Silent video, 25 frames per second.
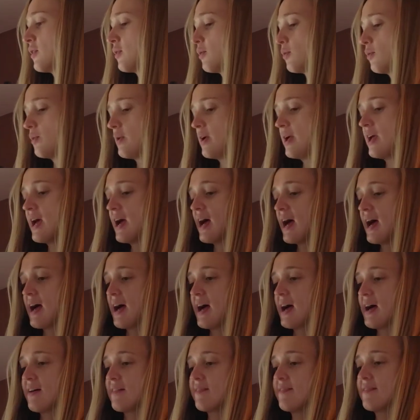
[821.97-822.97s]
we
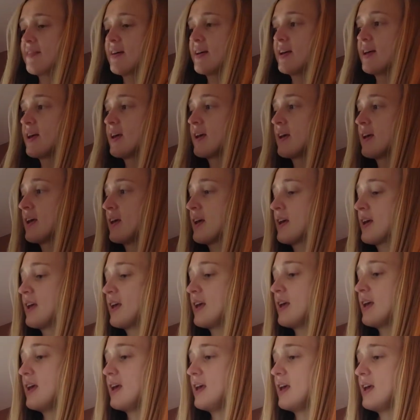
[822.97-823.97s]
have
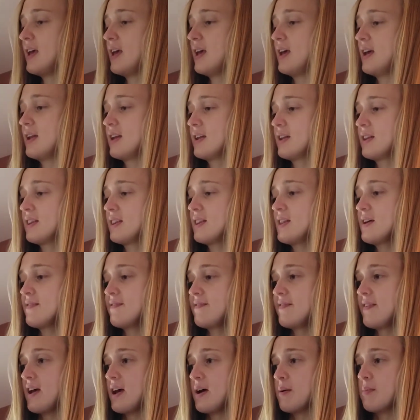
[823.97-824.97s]
in the
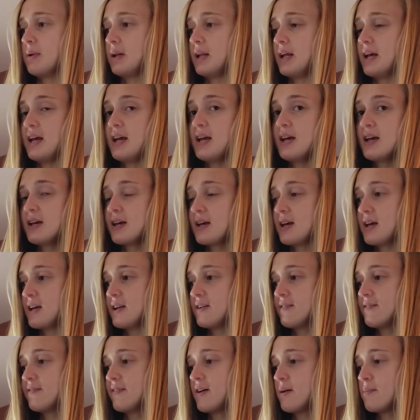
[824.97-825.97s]
family,
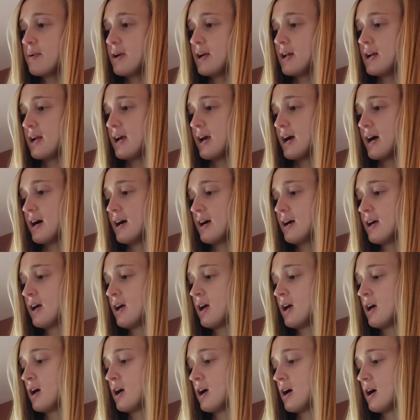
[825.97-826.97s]
in familia,
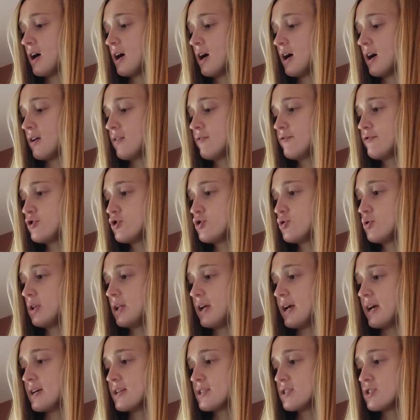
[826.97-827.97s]
of
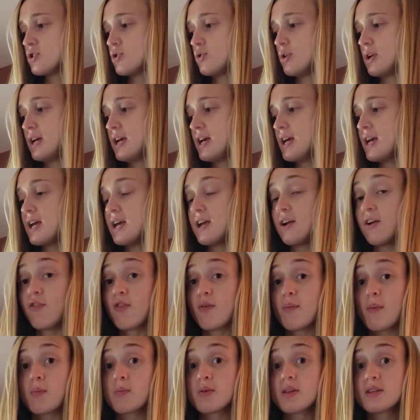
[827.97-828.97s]
Julius Julii.
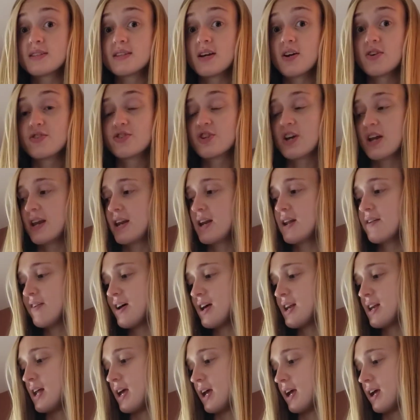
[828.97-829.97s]
Remember, this is our genitive
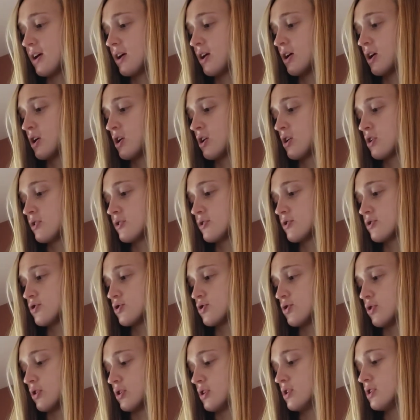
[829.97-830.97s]
ending.
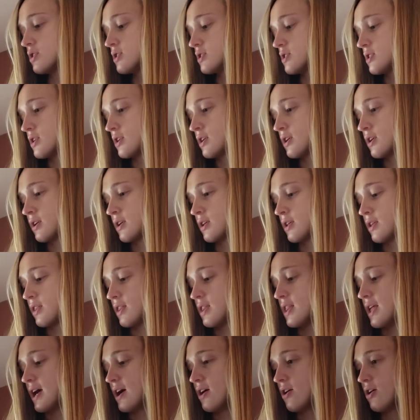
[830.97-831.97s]
Sunt,
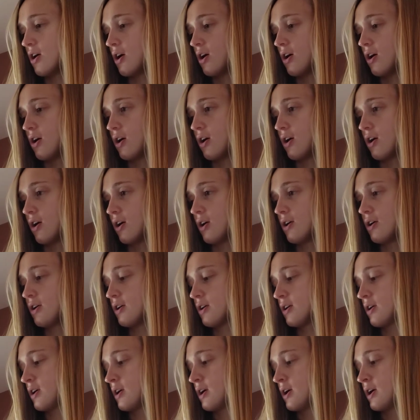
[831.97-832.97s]
there are
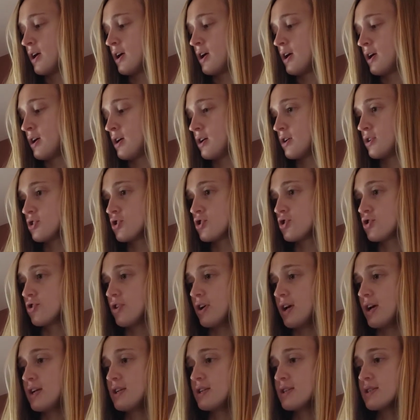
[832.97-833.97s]

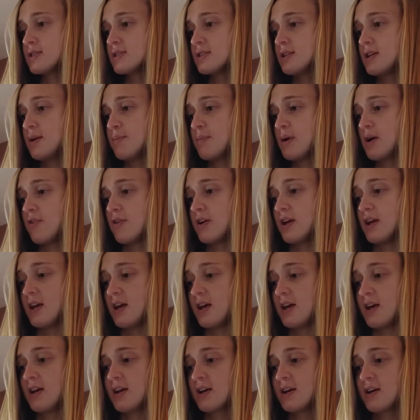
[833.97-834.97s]
3 liberi,
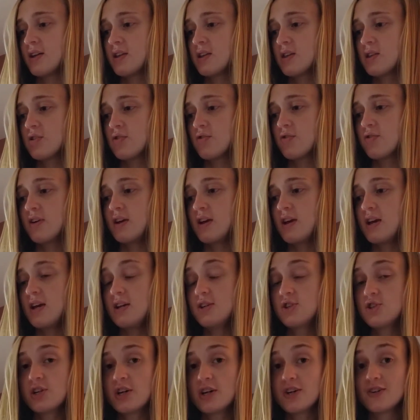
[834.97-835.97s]
3
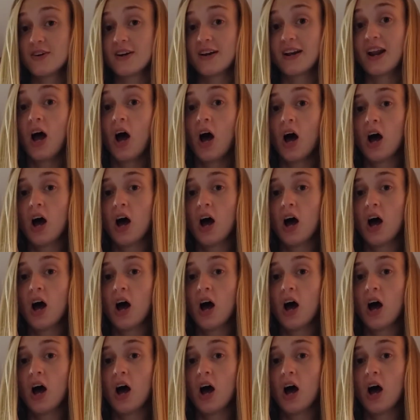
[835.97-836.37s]
children.